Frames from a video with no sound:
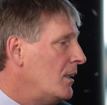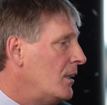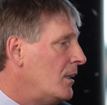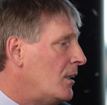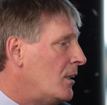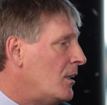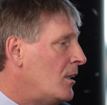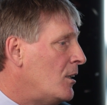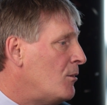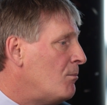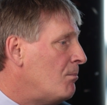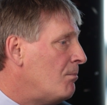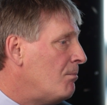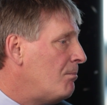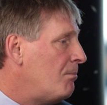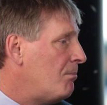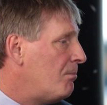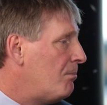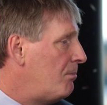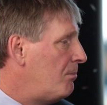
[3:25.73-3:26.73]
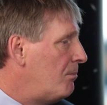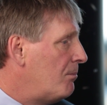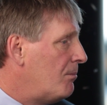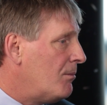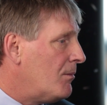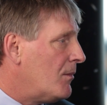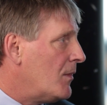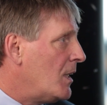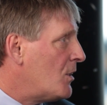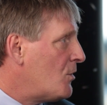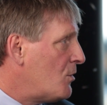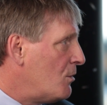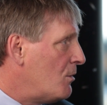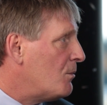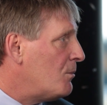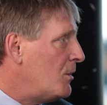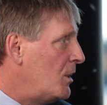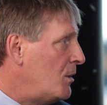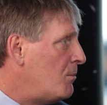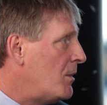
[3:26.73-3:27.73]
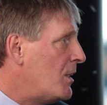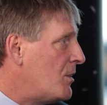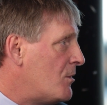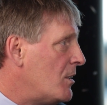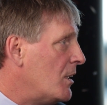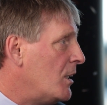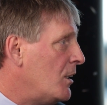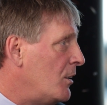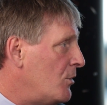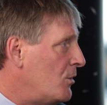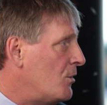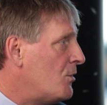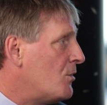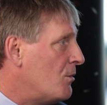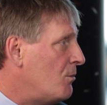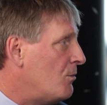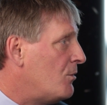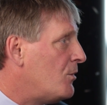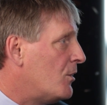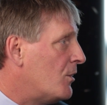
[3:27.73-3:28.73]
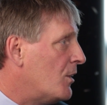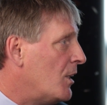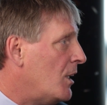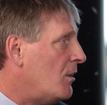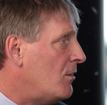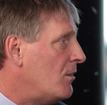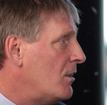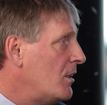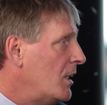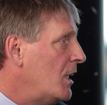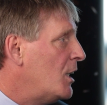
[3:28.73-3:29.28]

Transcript: That's what we basically use them for now.